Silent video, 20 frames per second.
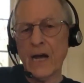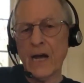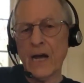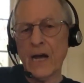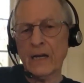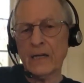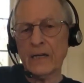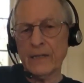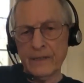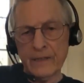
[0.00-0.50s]

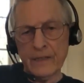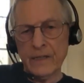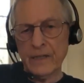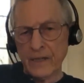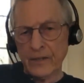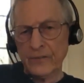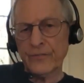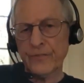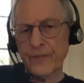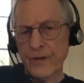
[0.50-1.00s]
in the next
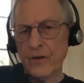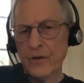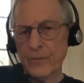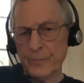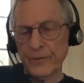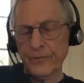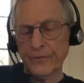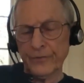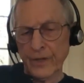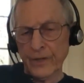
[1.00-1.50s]
therapy
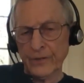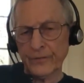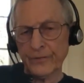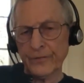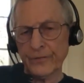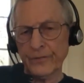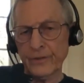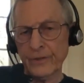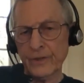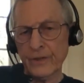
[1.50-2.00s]

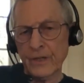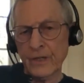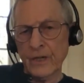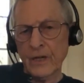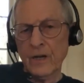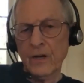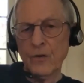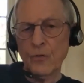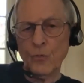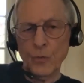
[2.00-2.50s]
session
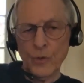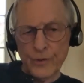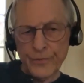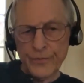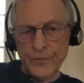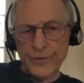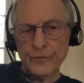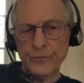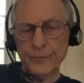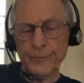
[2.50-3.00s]
with
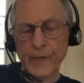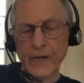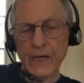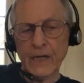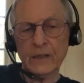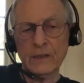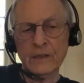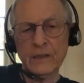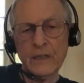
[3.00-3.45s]
this man